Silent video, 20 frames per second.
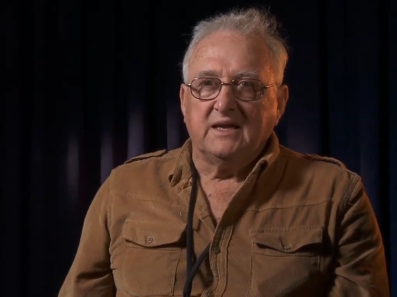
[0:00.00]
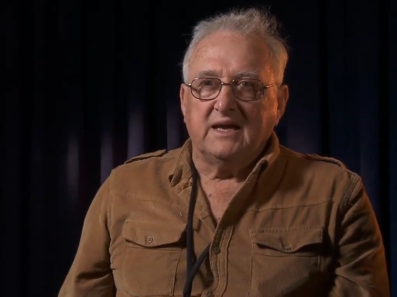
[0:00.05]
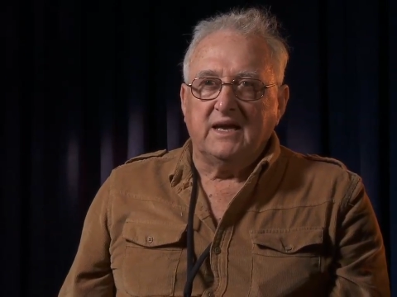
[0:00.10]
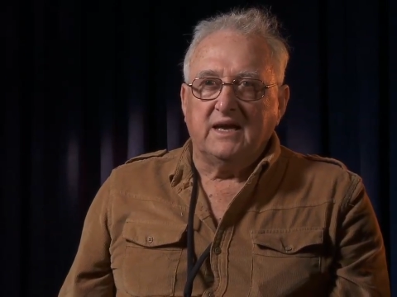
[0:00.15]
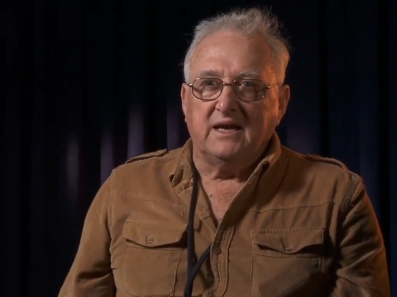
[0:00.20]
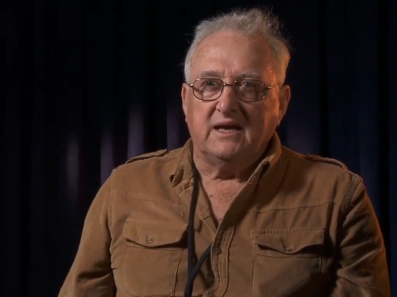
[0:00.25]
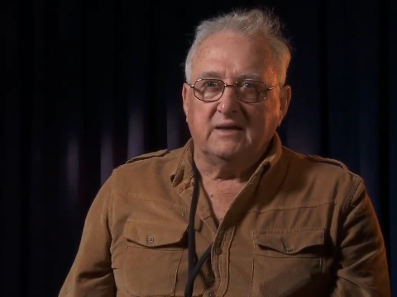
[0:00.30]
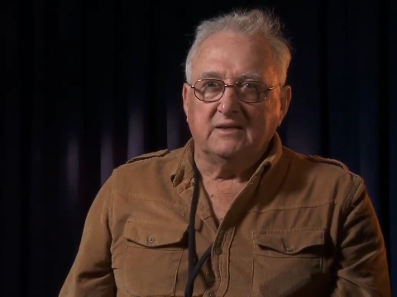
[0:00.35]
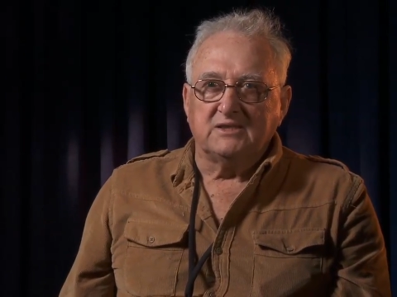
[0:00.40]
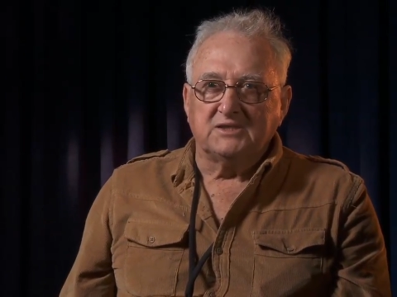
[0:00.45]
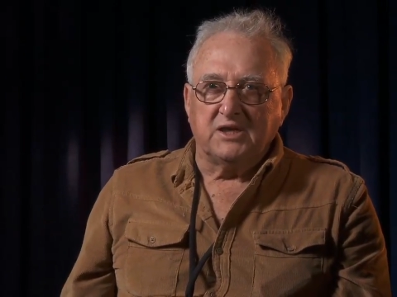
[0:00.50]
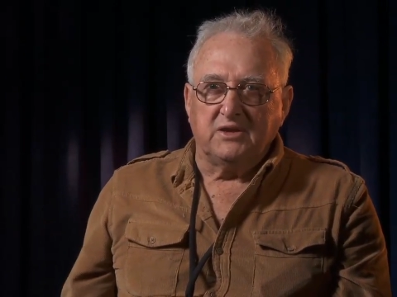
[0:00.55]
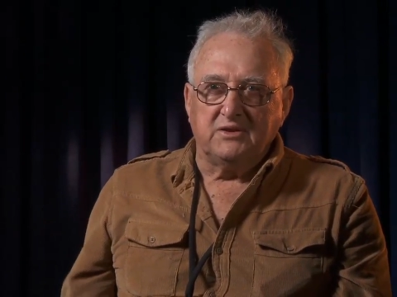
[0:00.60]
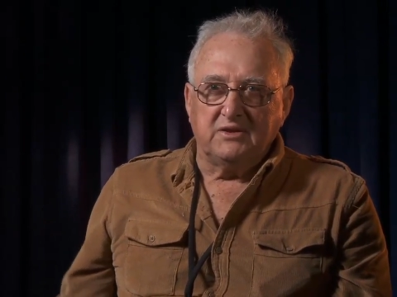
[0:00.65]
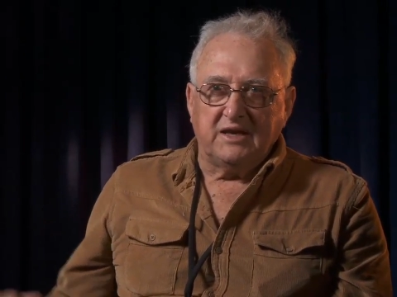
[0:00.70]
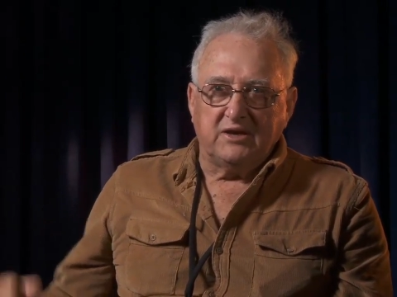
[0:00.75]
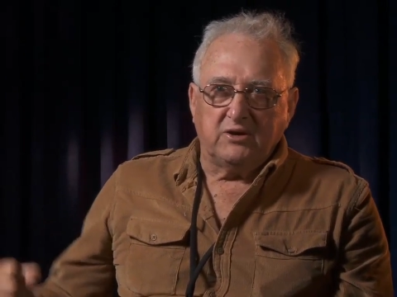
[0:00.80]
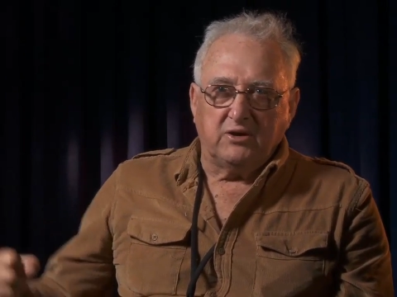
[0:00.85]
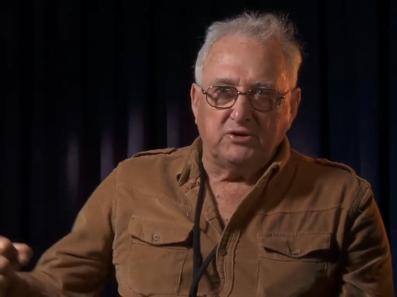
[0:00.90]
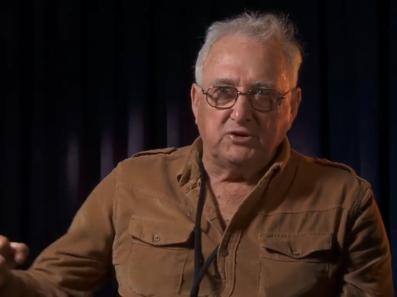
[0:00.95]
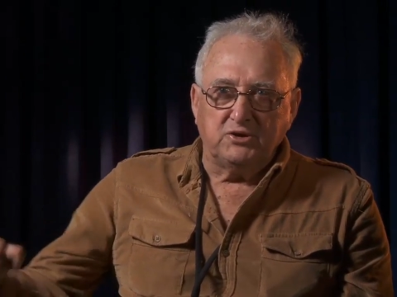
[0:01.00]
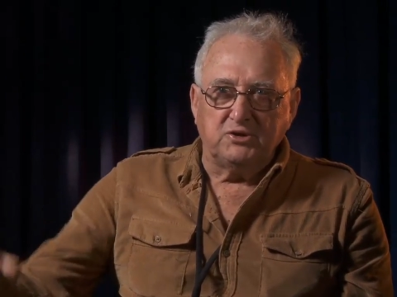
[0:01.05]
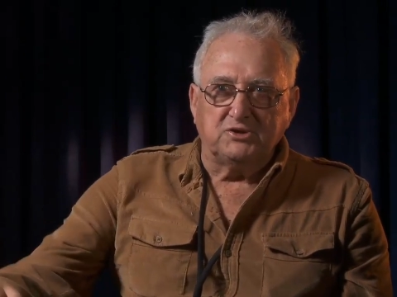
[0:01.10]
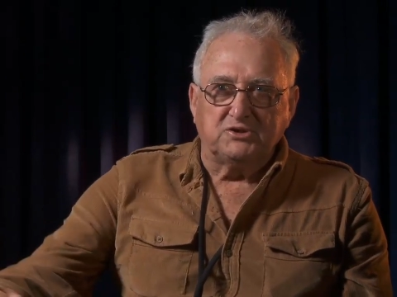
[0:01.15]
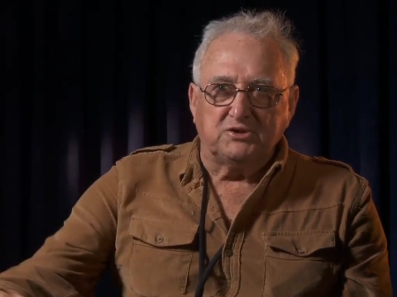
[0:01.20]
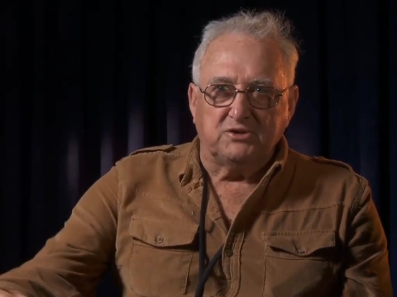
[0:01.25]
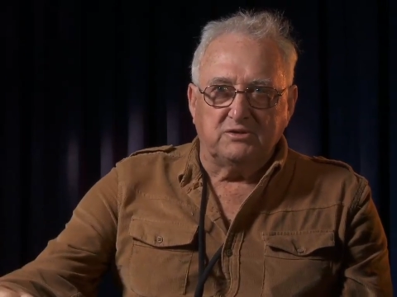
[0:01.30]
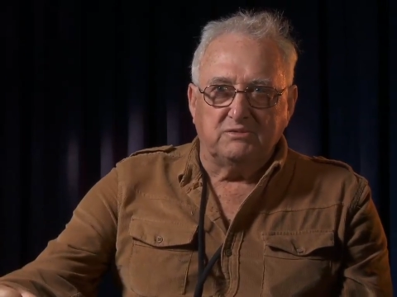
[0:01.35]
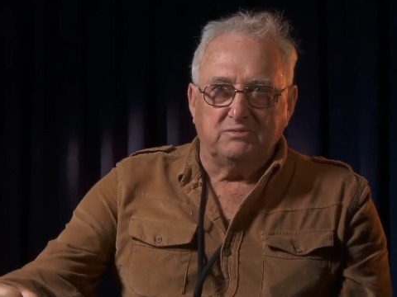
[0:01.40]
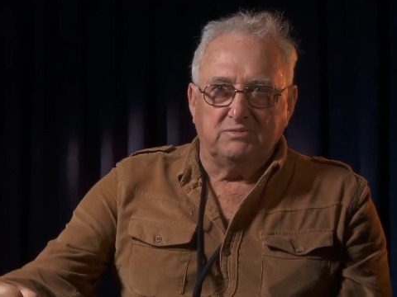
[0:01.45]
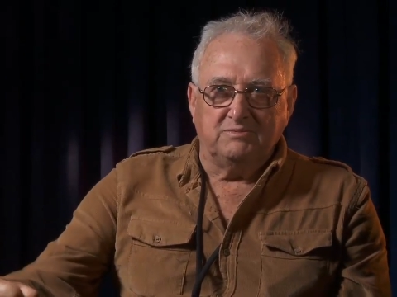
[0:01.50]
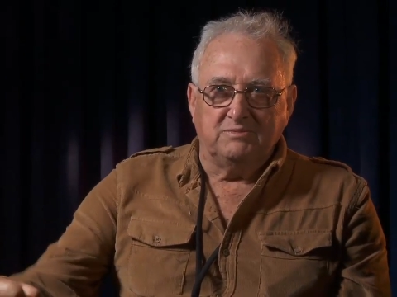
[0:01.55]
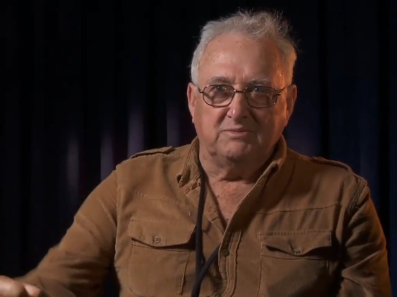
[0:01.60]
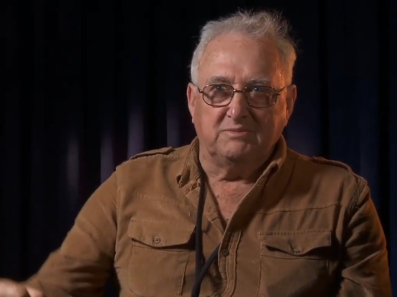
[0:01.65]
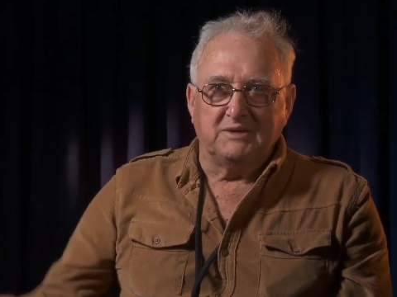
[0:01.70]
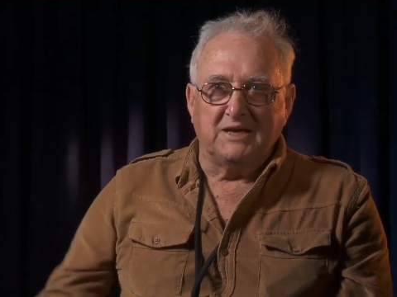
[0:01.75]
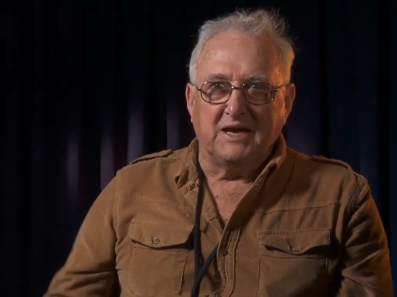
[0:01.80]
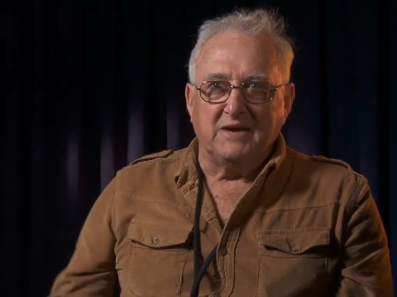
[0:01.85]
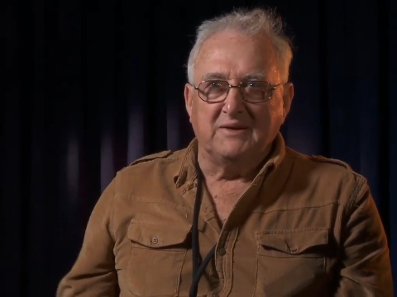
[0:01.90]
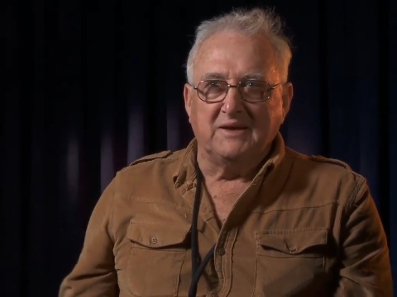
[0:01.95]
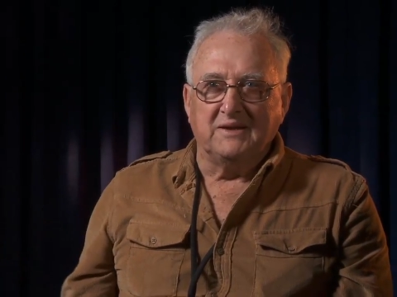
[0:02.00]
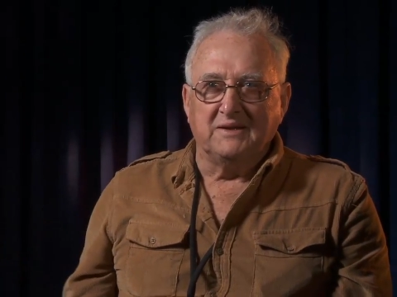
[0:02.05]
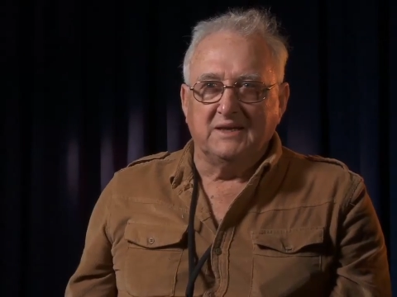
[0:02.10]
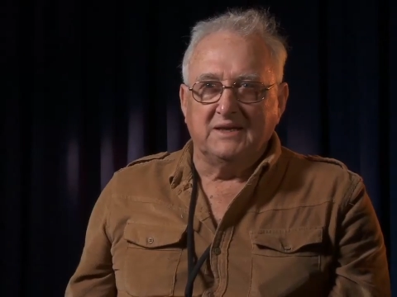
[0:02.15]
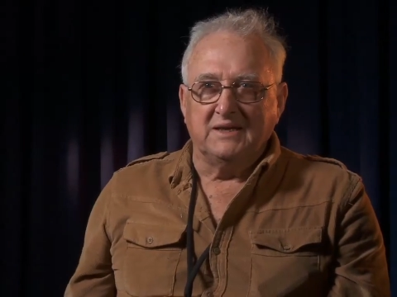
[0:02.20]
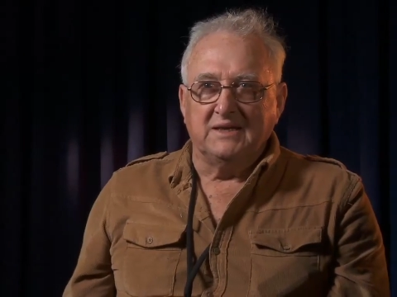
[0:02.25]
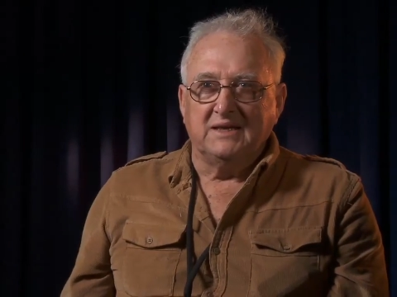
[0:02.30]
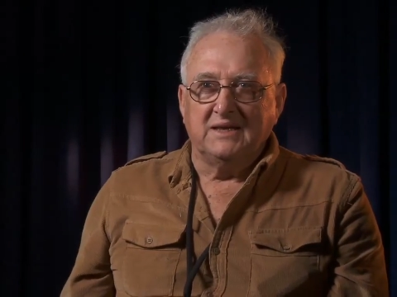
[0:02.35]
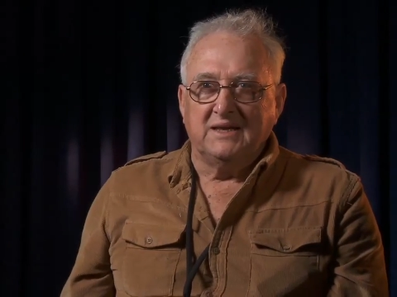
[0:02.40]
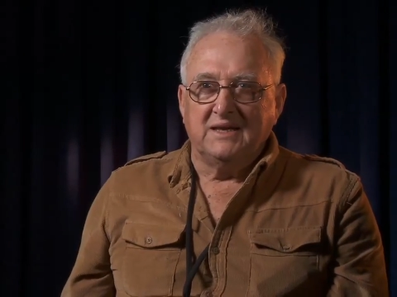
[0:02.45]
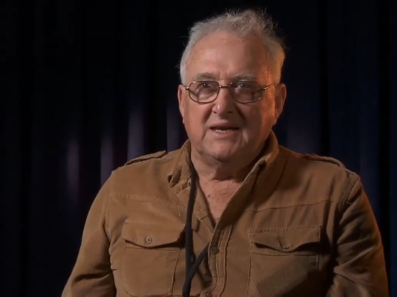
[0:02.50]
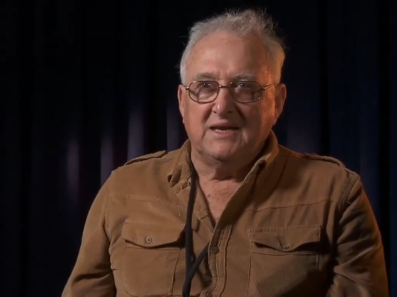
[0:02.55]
so that they got used to going there.